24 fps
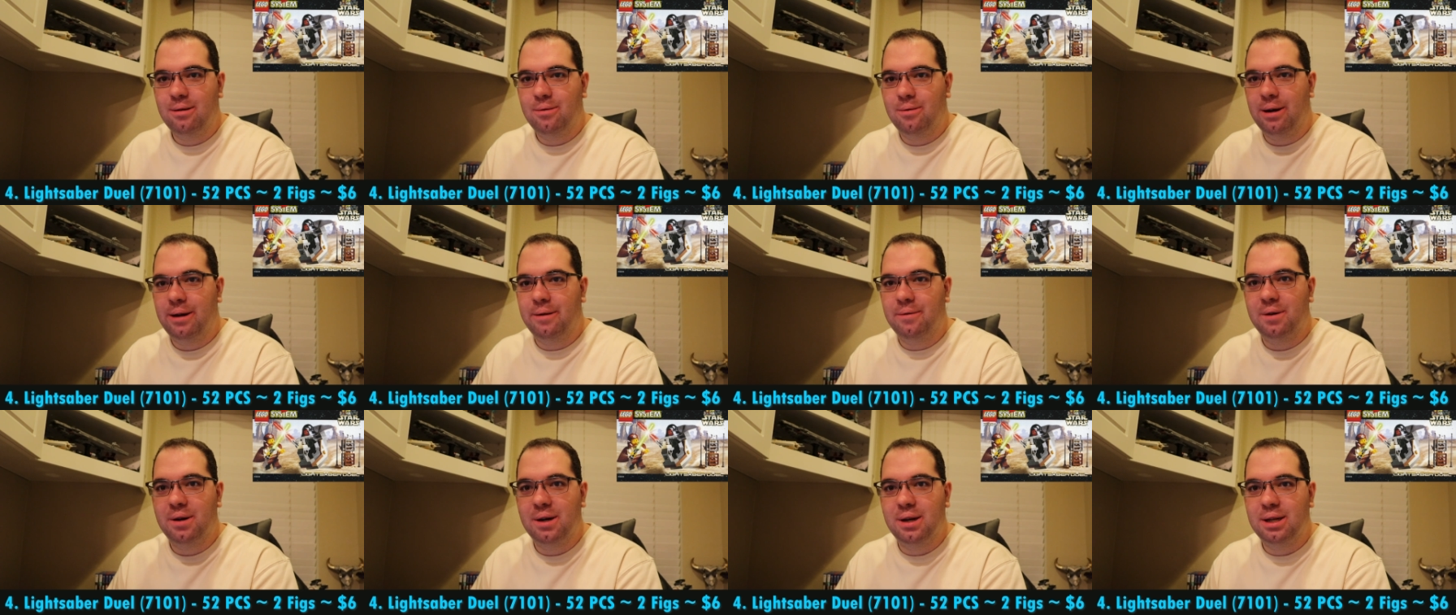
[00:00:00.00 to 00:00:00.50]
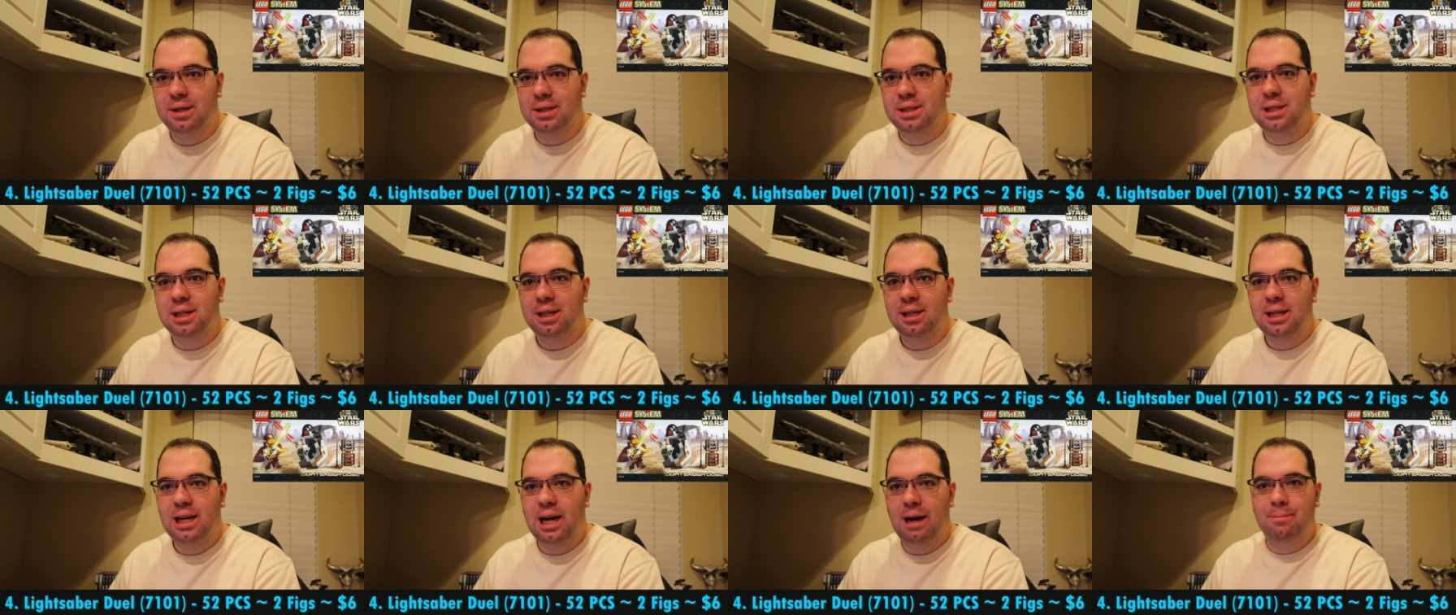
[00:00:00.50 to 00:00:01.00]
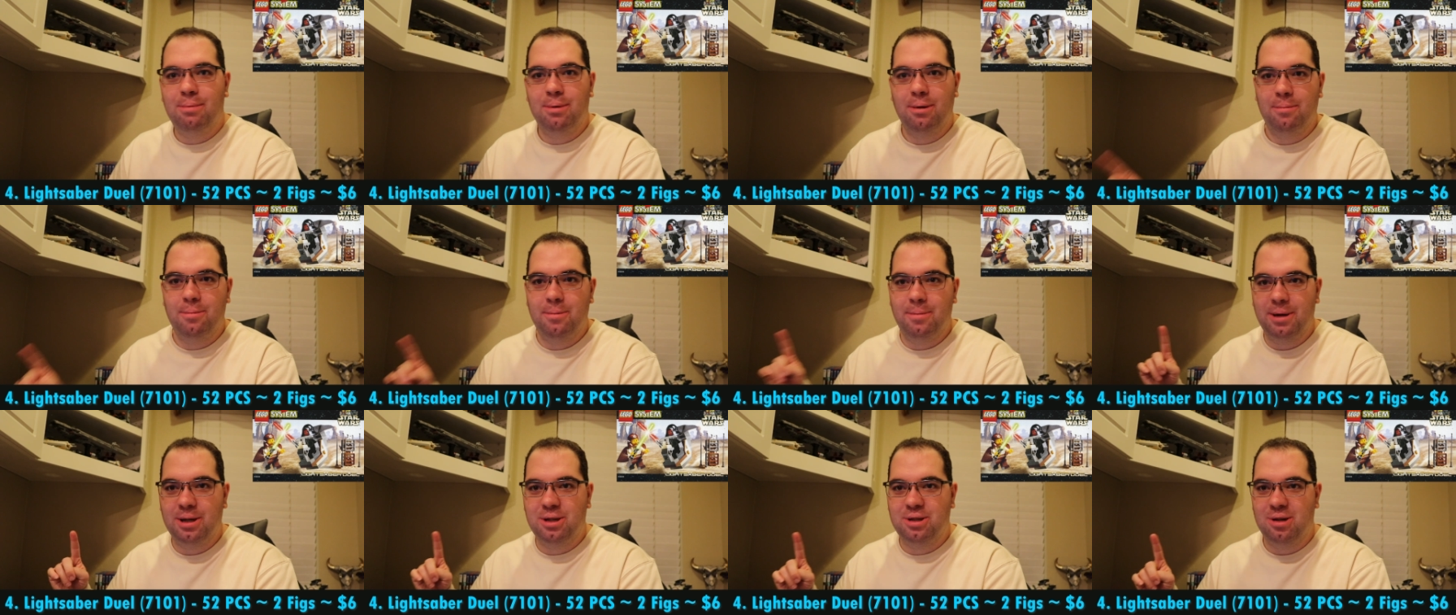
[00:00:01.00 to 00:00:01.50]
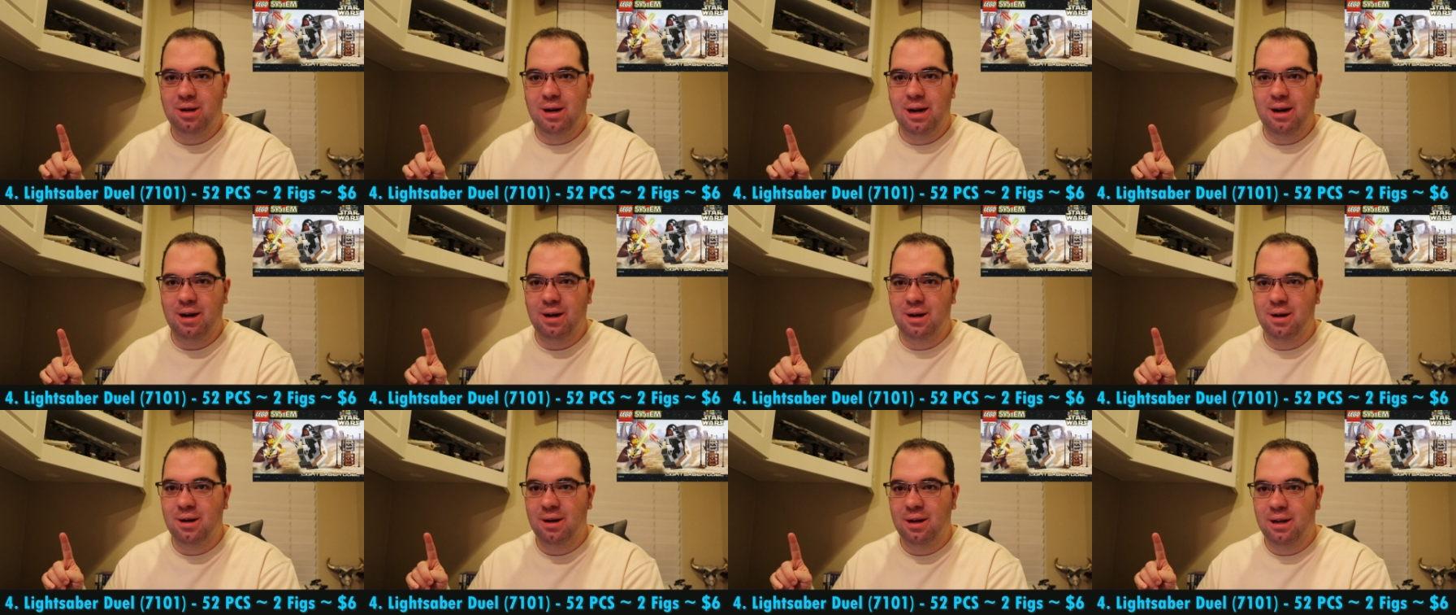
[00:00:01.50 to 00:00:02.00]
whatever it is. I'll put up a picture
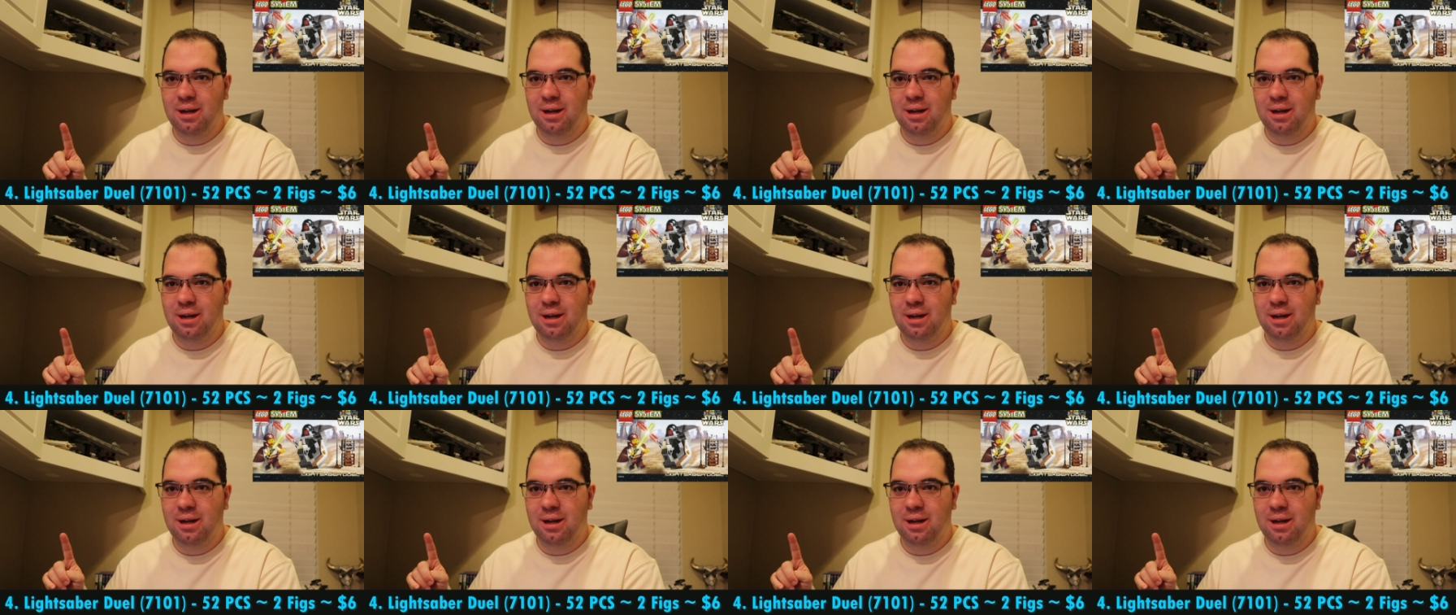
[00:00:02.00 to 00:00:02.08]
here.